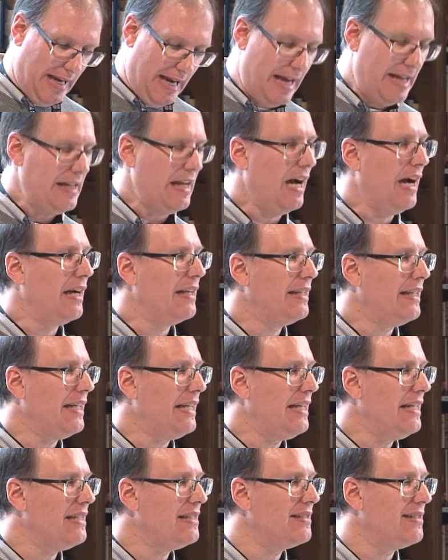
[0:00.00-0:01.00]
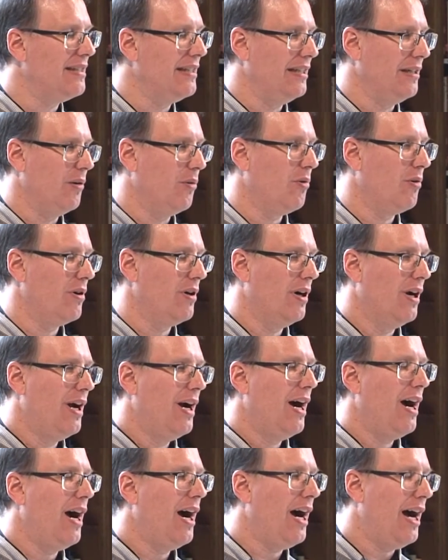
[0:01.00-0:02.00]
an uneasy or
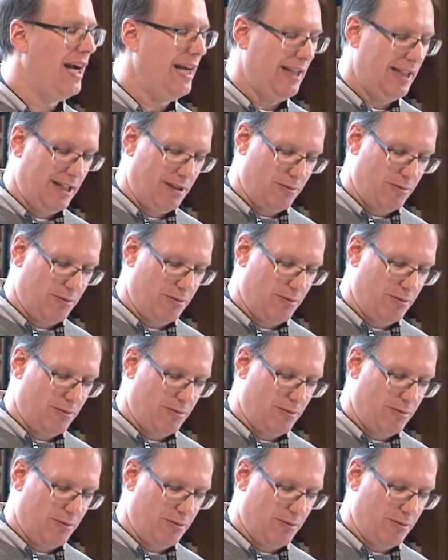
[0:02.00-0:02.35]
highly